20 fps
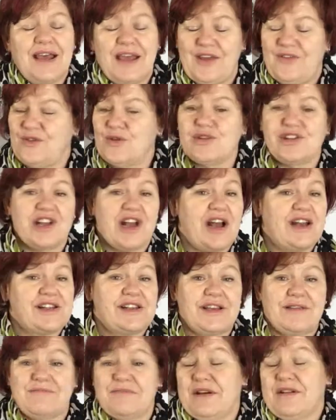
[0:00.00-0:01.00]
If you're
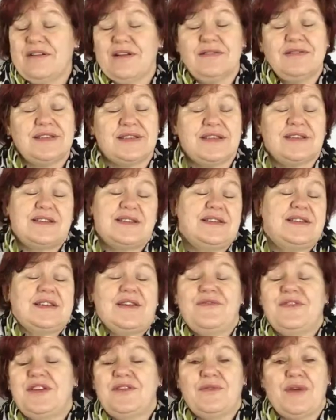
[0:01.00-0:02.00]
charging, I don't know, 60,
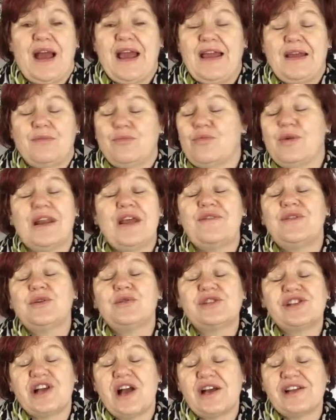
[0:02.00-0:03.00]
70, 80, whatever
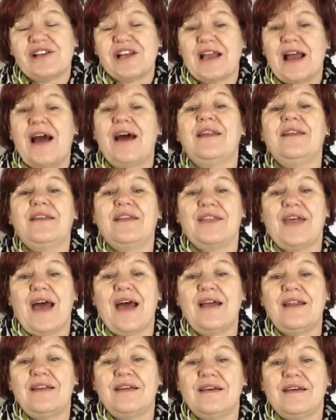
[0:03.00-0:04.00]
you're charging under
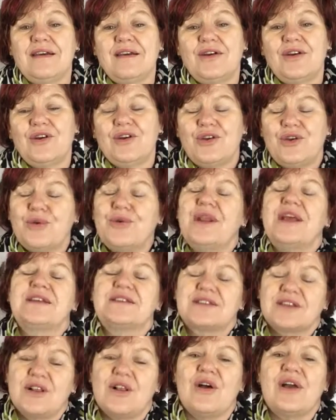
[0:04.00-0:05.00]
that, your
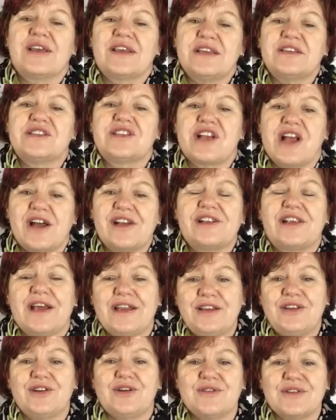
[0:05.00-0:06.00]
next client gets charged
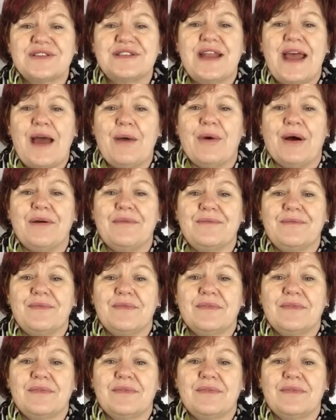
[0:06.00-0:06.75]
$80 an hour.